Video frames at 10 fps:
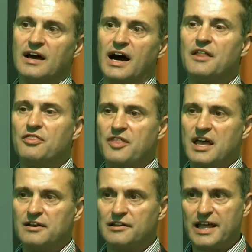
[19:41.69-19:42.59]
and
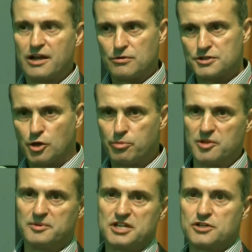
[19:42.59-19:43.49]
then layer on top of
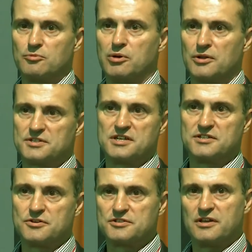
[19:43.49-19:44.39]
them additional policies
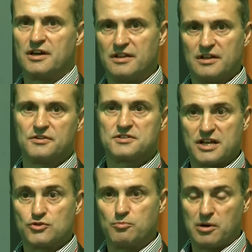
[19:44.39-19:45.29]
using the
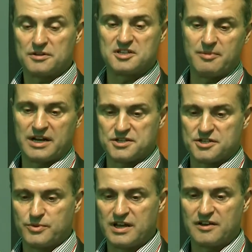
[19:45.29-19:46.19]
central policy
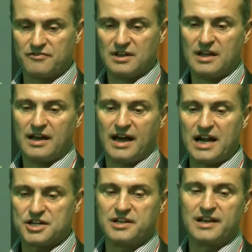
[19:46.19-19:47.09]
managers we have,
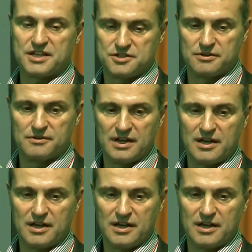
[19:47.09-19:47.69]
actually lets you